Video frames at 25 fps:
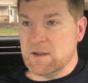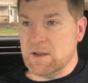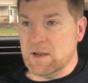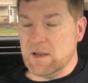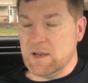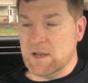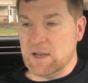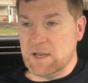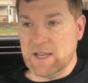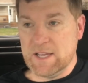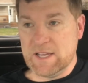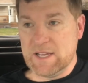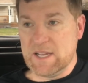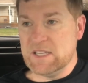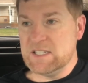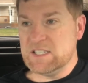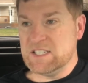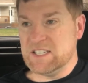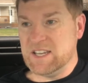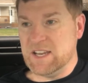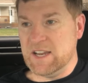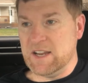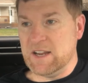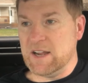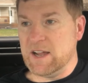like I
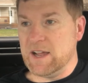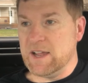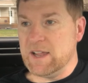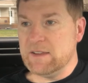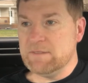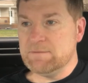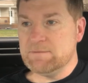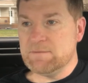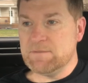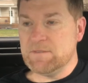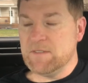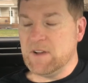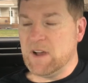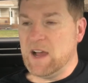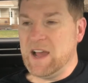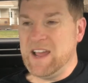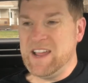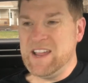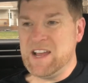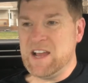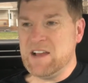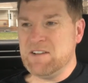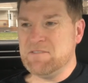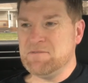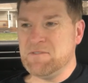said, I
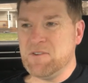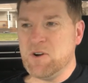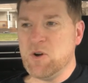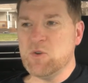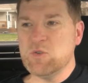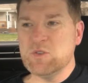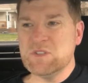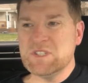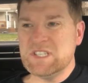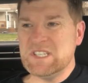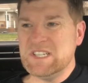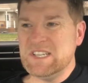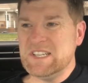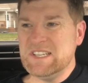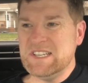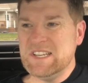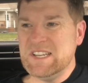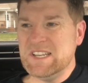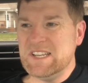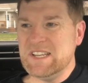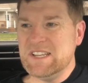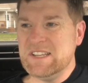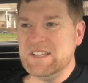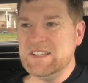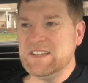have
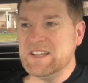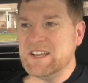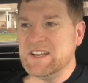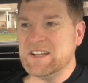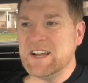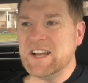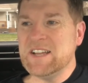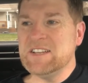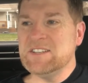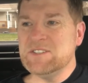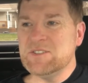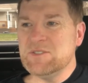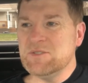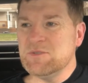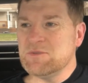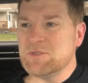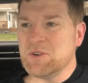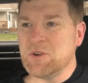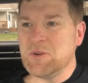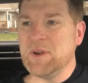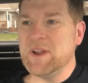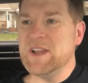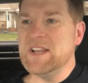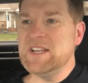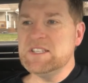OCD, that I do
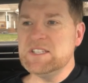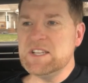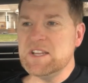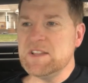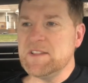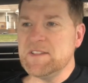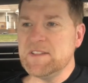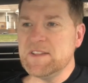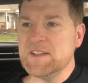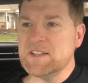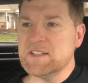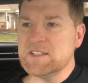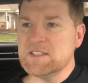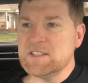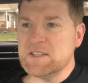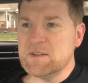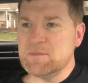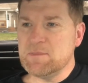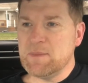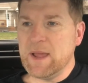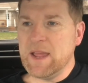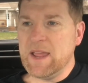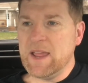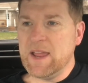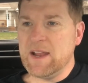crazy things in
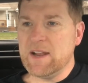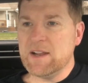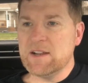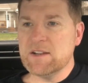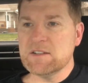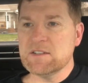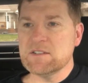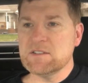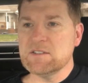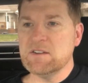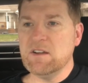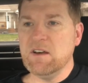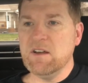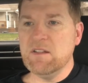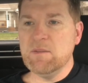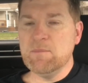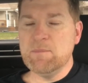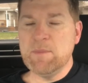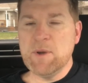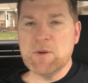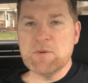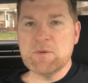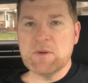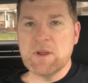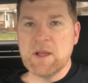my head, and it's all
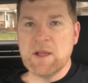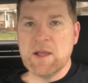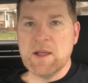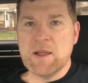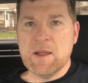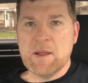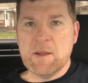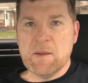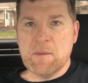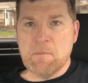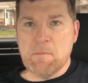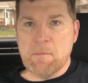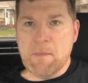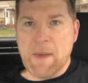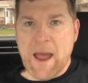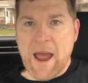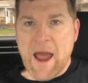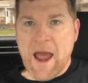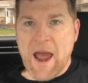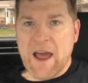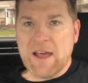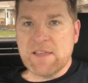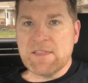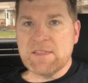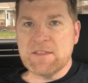about
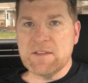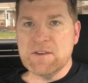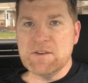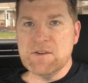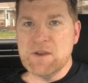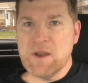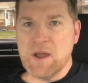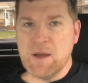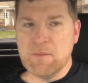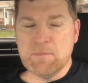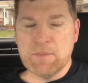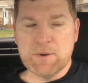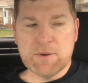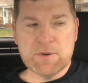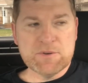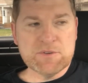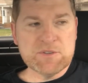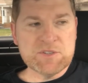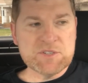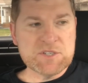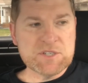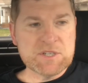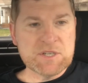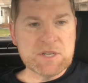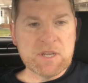math and
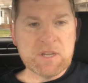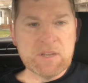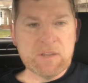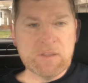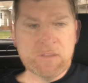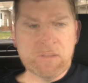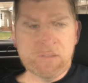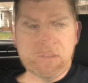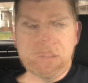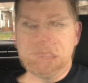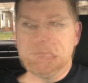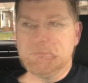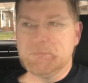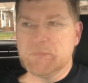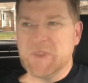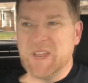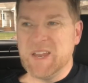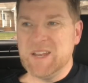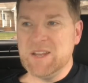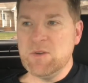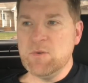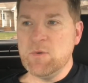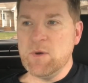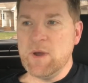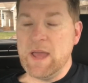numbers.
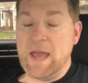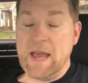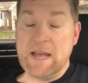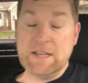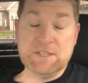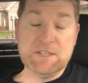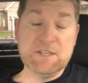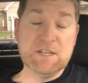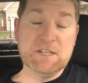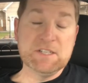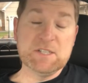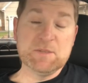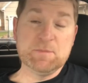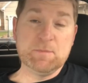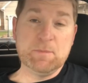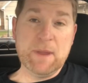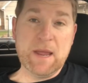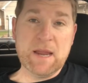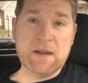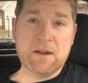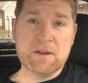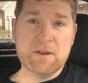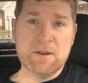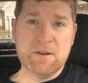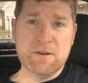Anyway, as an
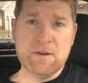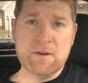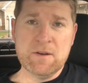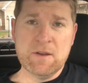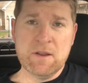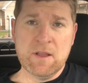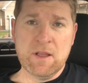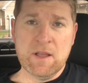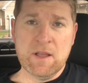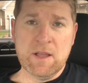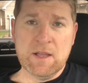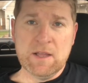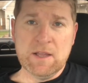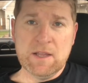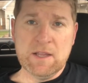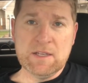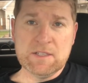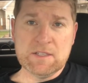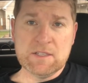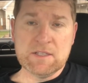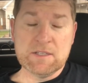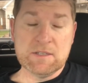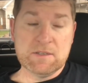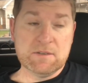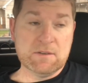inspector,
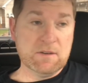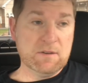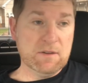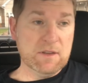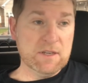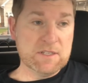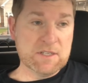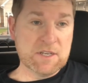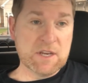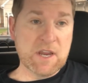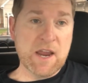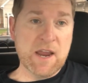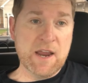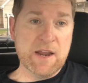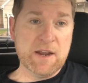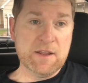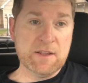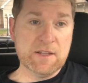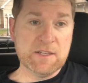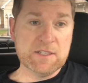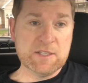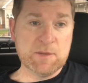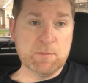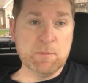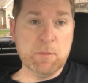it's
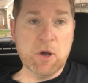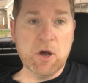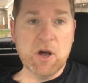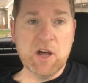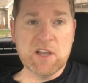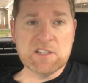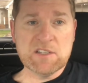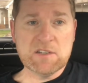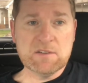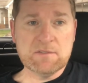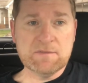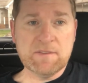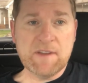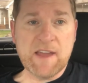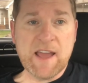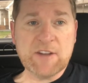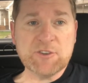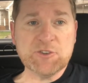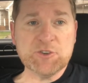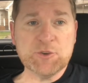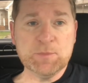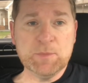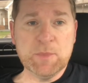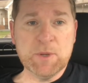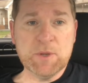a positive
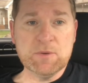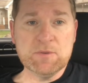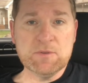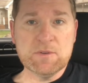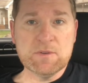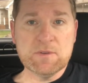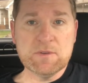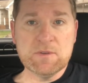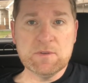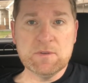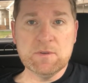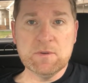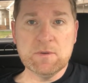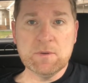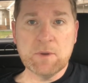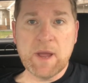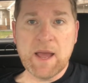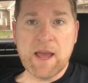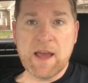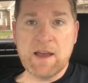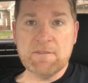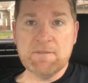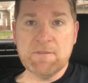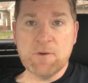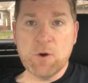attribute to
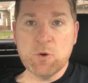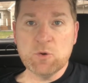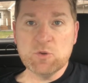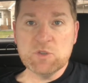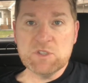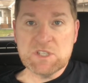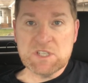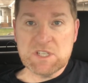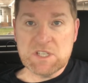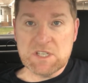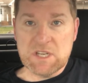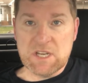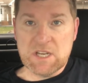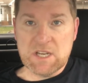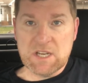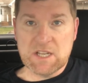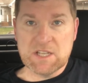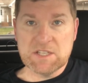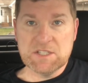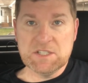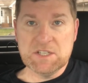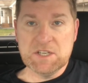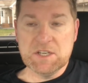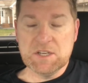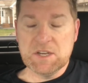have OCD,
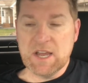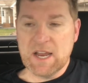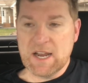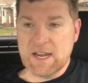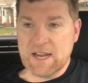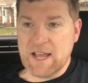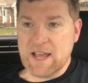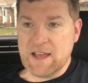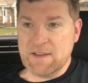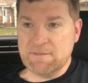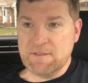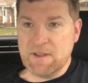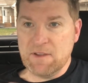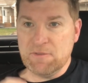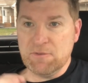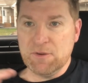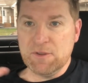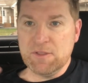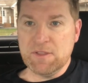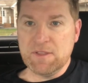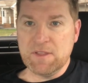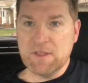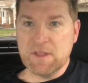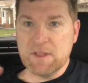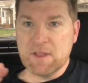because you got to have
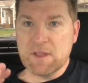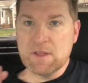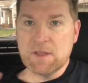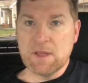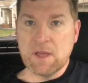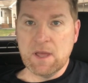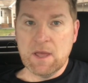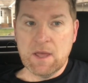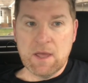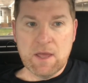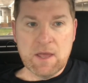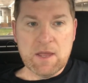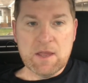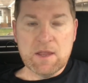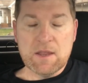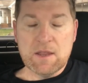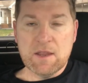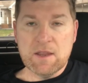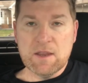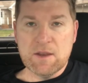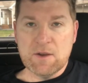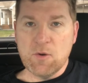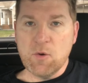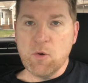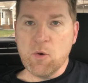everything
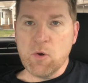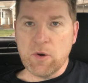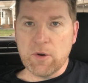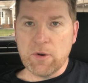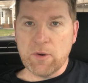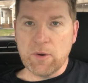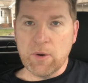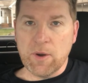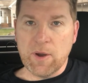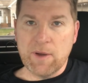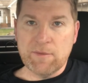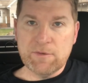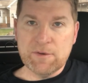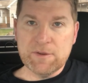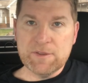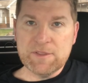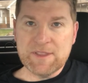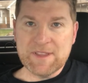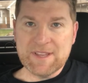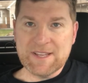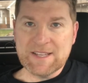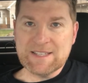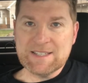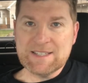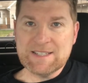in order.
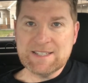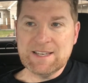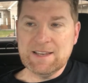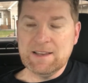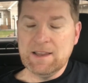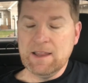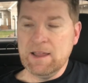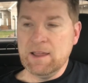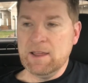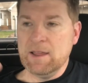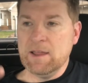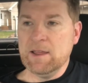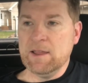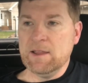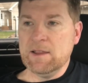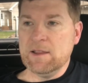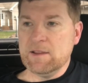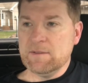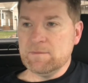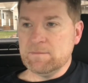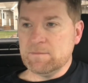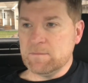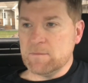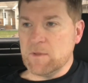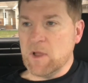Everything's
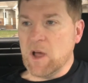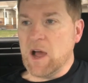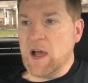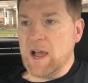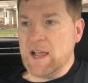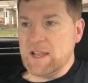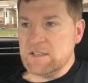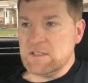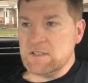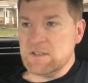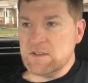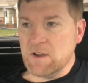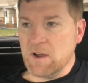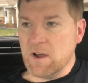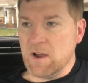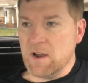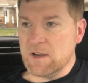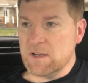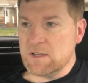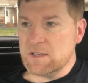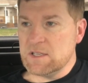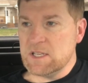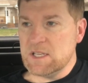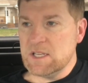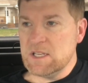I's
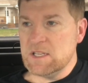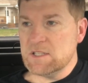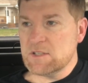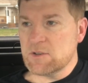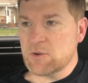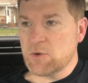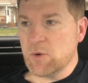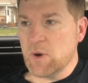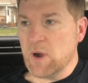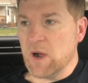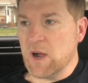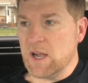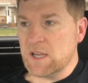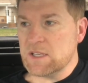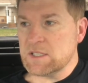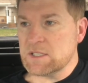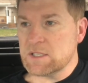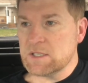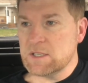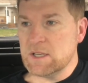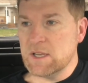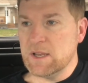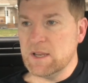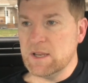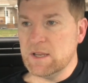dotted, T's
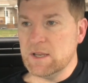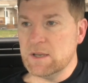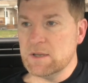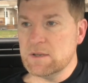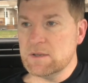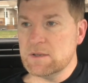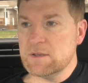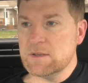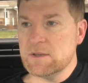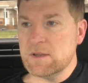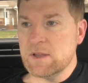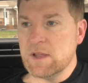crossed, and